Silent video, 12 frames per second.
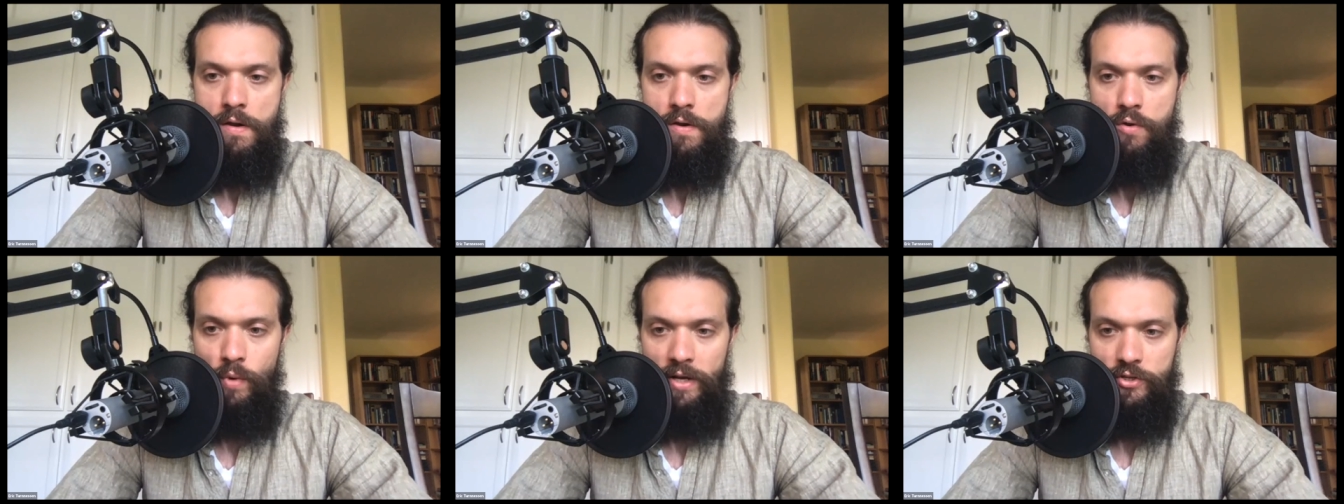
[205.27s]

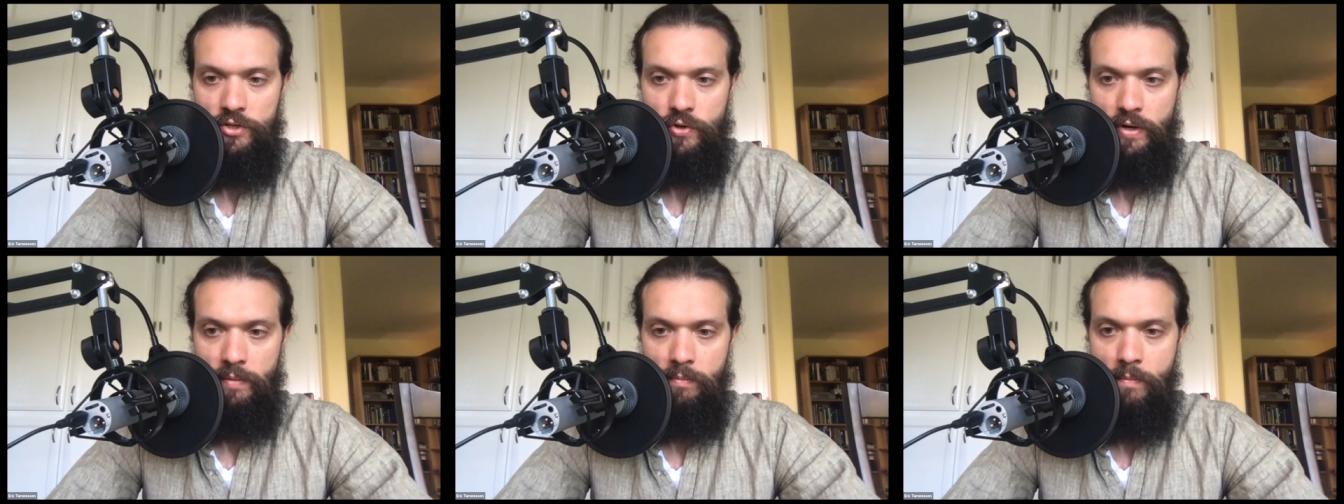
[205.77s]

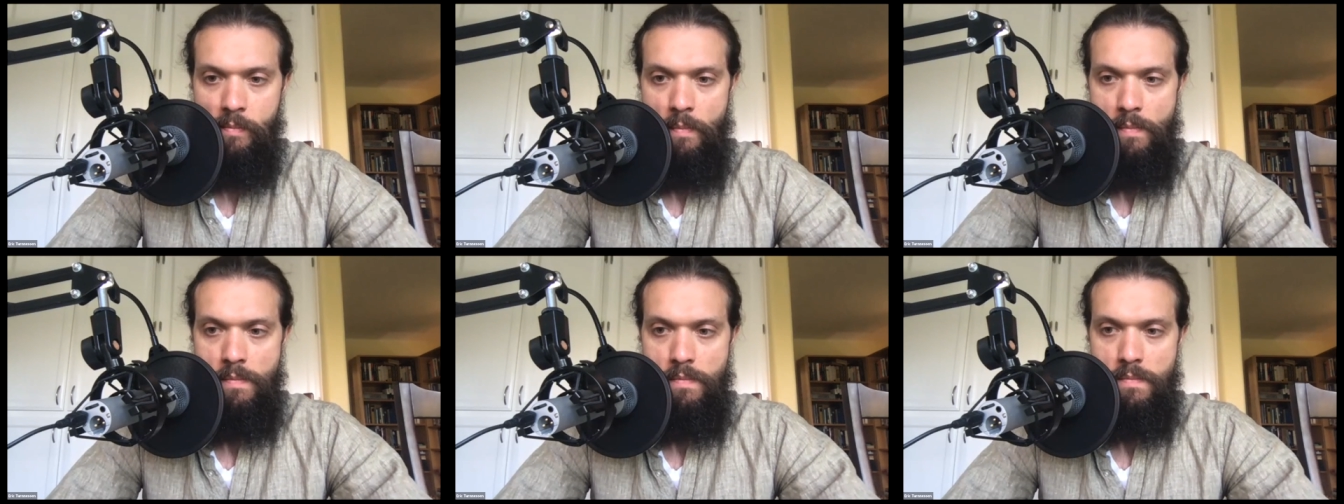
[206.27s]
registering.
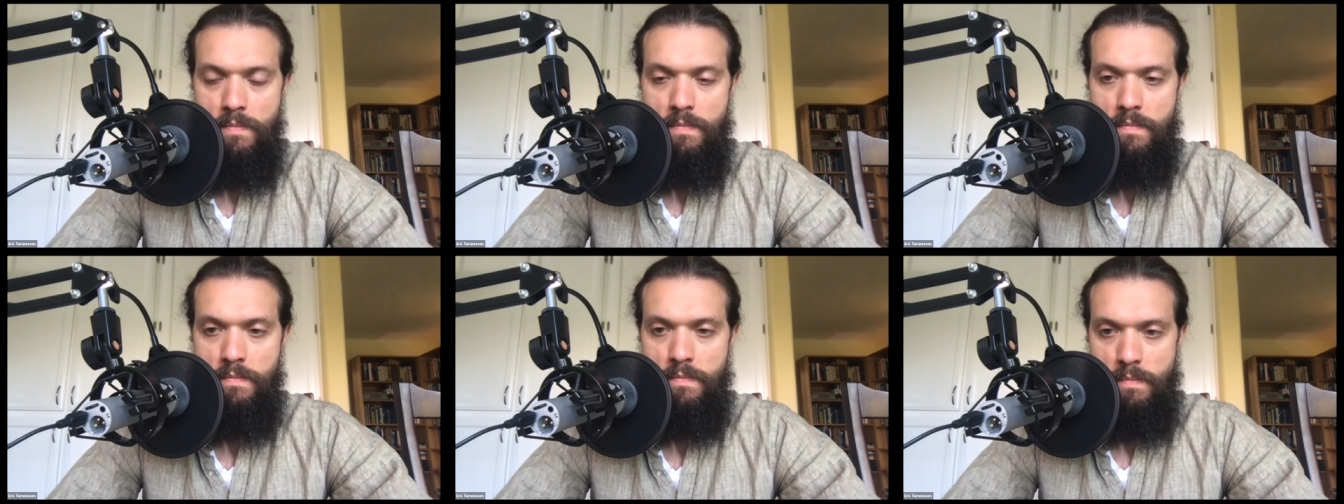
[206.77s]

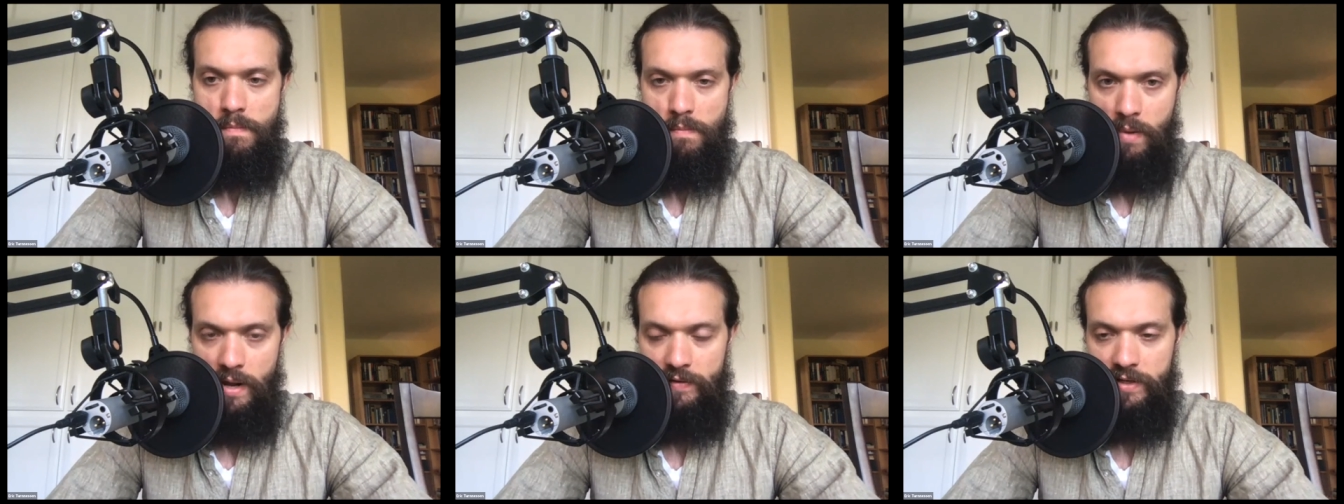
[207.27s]

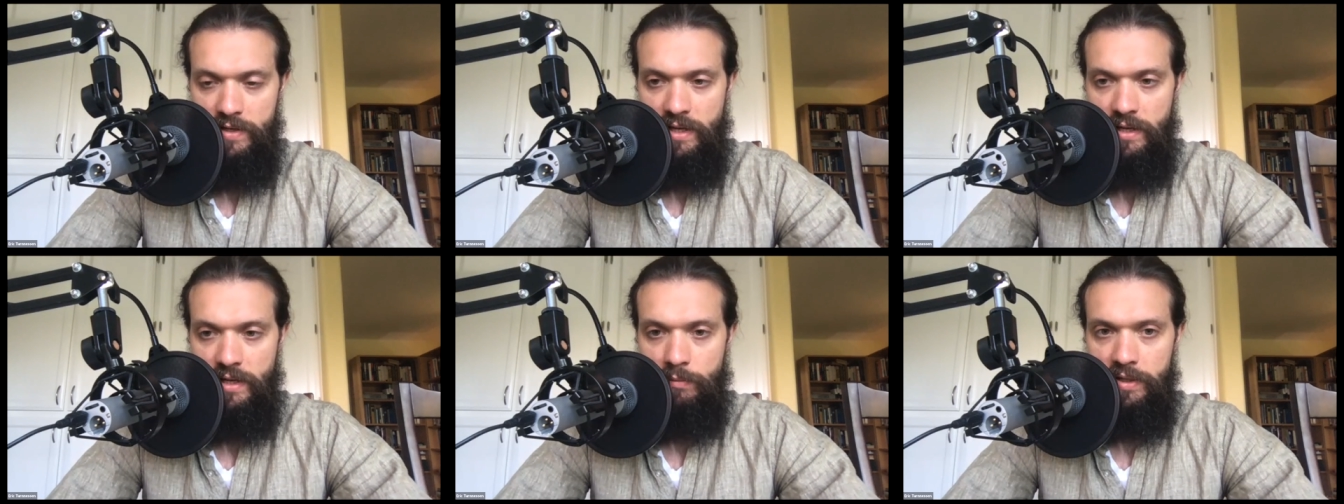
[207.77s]
But I have a
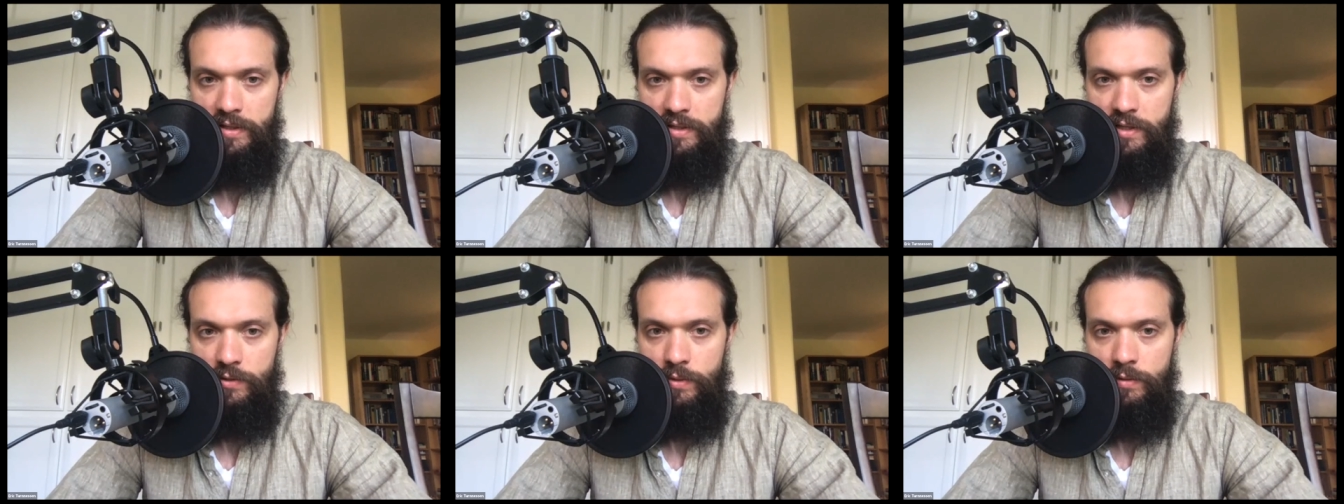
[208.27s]
ticket in place
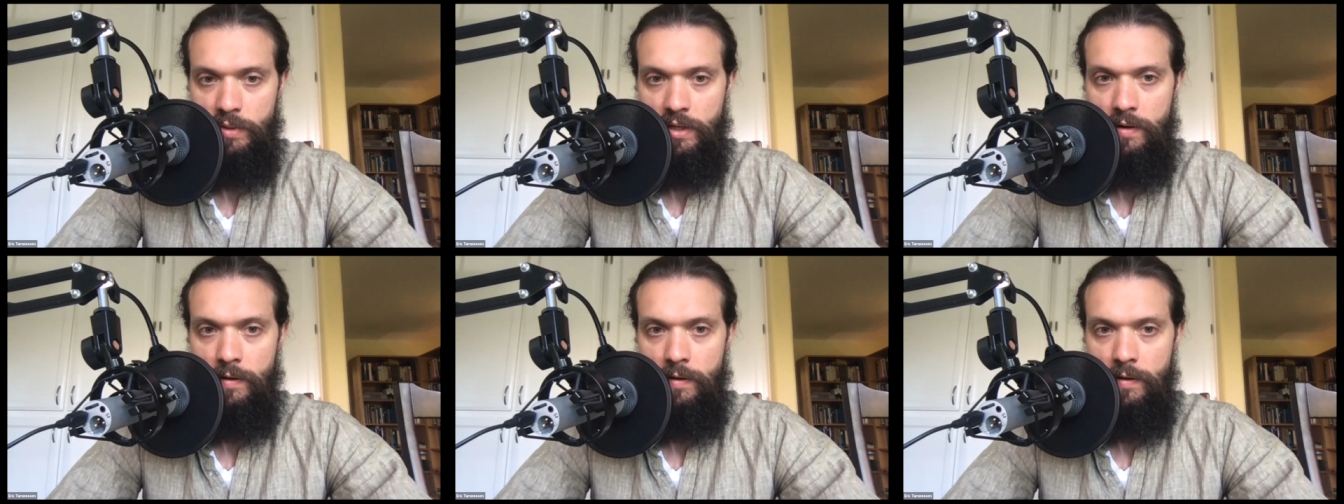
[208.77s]
as we speak.